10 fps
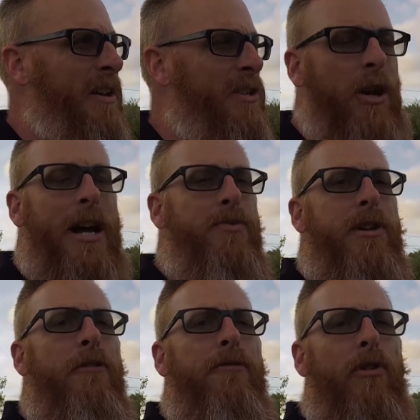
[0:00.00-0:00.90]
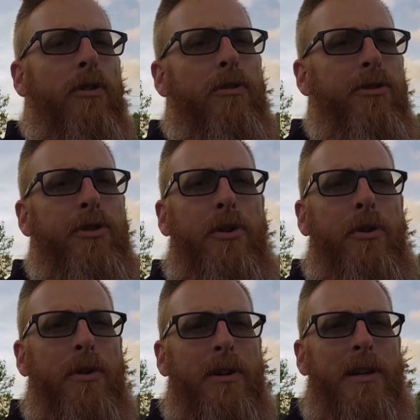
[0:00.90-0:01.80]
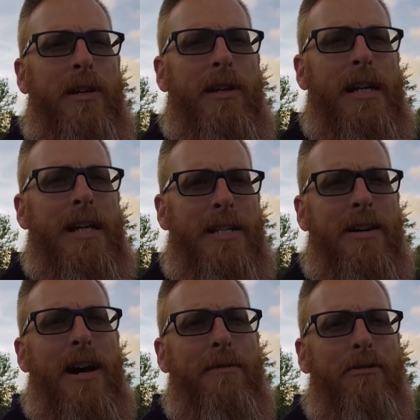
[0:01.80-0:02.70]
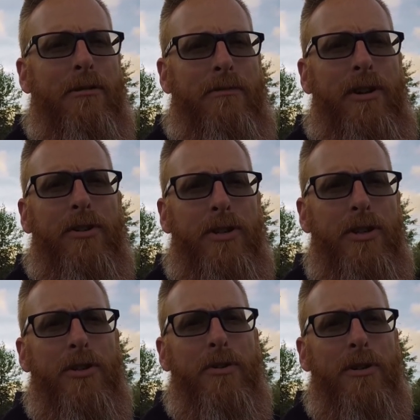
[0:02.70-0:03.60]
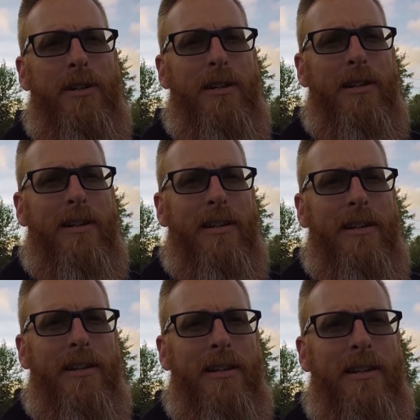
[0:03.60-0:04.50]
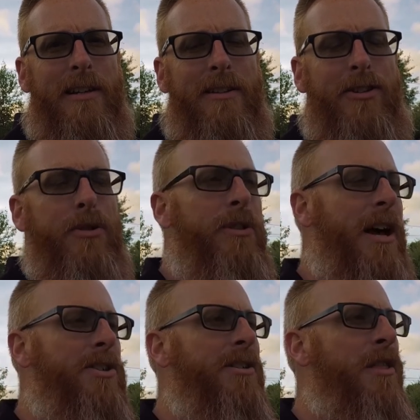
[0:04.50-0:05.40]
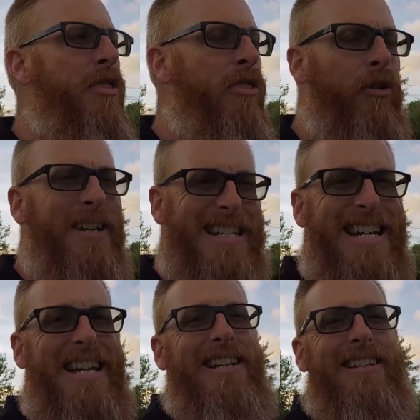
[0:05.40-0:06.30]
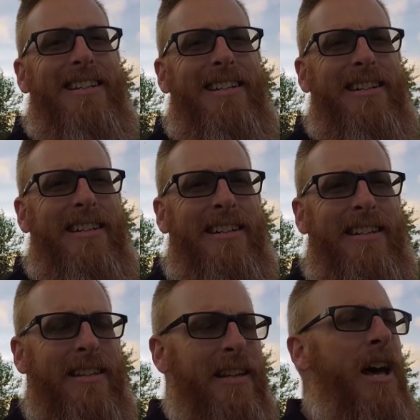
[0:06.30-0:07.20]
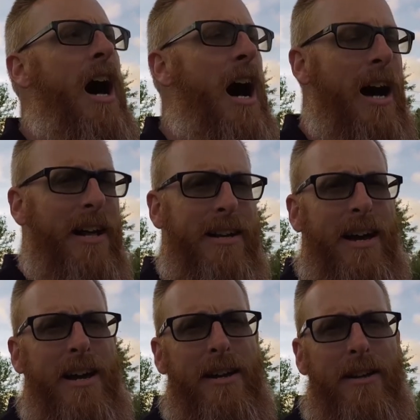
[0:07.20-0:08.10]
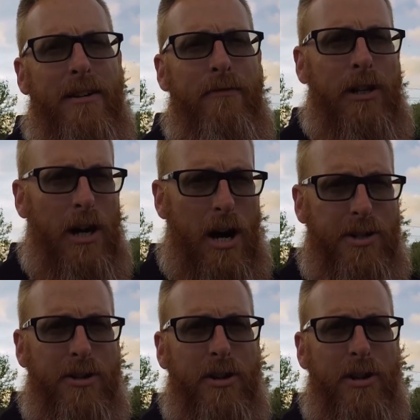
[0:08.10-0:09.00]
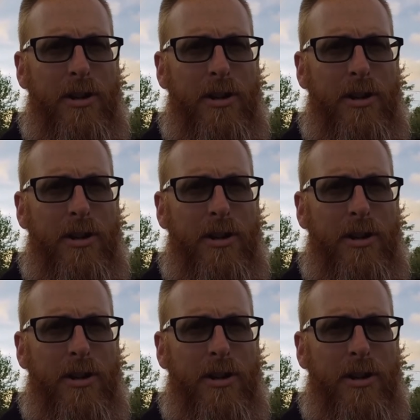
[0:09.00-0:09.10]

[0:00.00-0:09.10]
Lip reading: So guys, without further ado, it is time to reveal to you the 2013 Hyundai Veloster